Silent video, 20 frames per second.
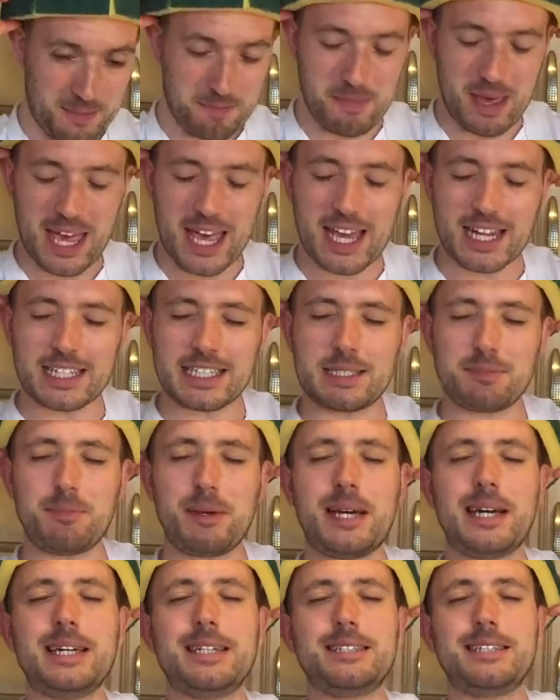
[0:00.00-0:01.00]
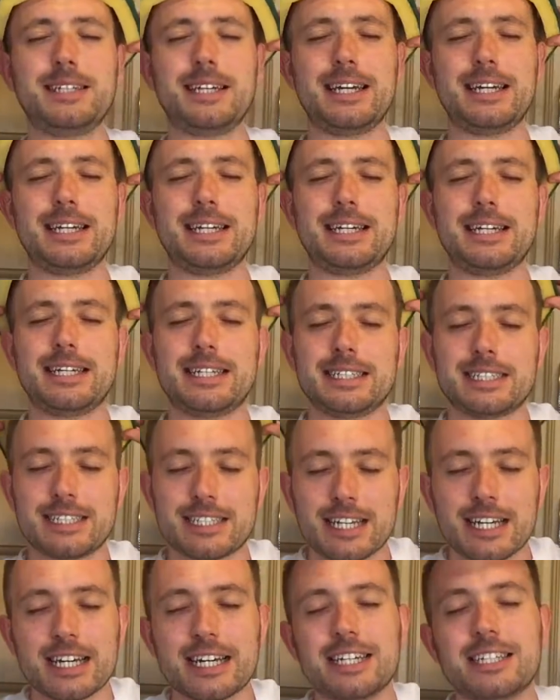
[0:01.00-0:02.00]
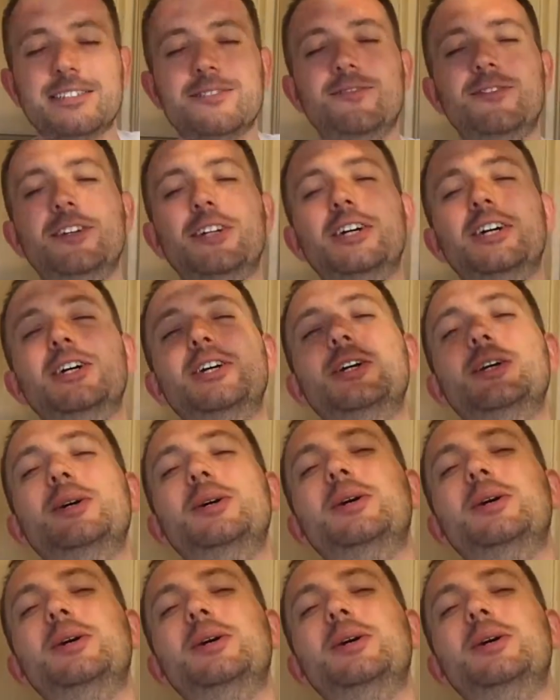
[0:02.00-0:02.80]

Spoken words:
Made of sponges just for you.